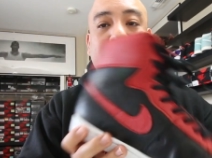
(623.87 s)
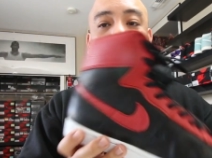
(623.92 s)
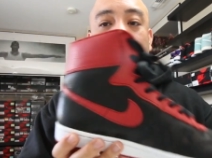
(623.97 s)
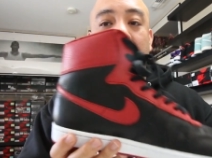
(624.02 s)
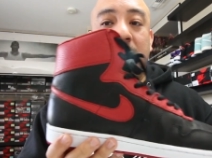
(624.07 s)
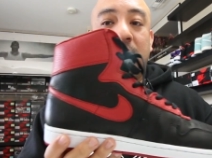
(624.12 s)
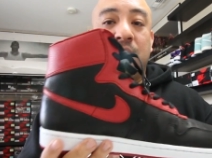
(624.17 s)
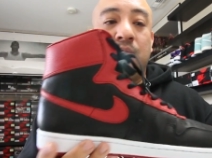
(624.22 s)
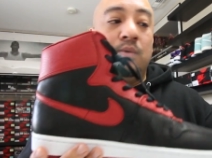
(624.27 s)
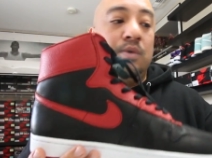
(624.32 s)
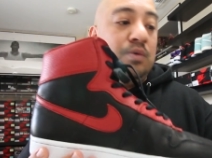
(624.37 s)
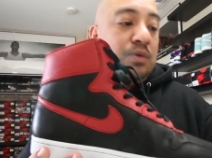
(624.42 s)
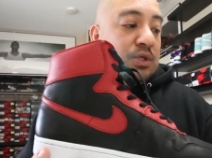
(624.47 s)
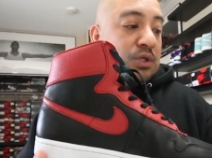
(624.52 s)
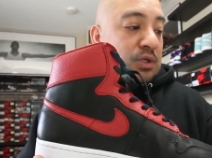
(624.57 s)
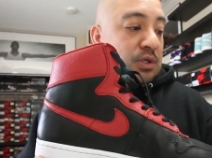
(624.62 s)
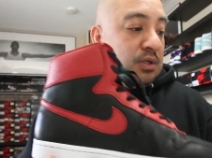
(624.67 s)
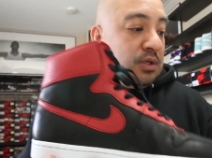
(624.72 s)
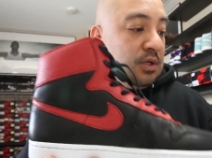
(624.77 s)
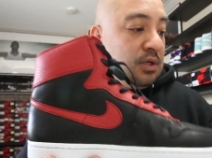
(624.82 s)
through the
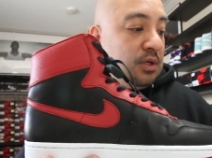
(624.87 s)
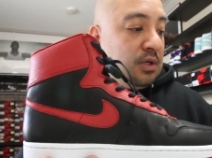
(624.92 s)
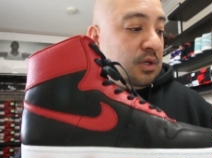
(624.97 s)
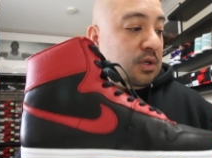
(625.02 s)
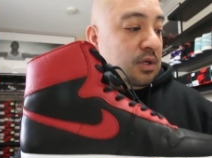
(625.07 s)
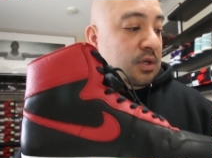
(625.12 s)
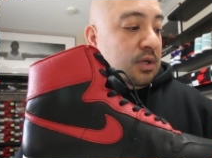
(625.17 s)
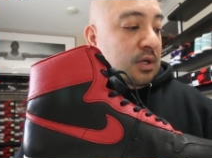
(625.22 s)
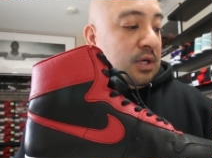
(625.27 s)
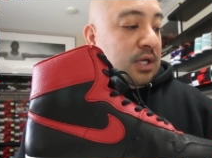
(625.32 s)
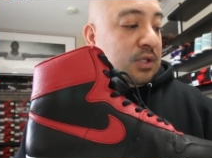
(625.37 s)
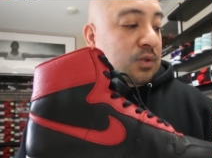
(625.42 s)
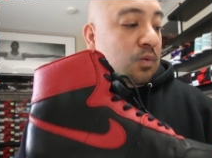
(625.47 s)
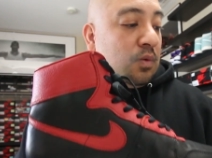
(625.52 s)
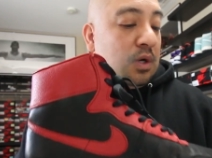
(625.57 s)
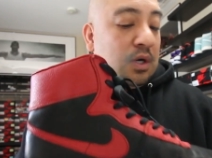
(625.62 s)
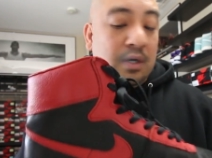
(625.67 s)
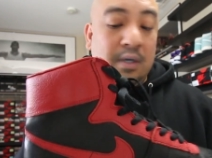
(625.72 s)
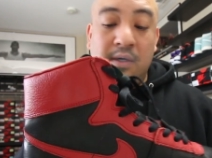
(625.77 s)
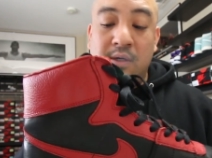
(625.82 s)
swoosh as
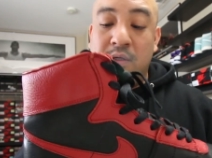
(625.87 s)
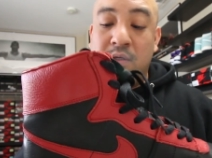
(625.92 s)
well.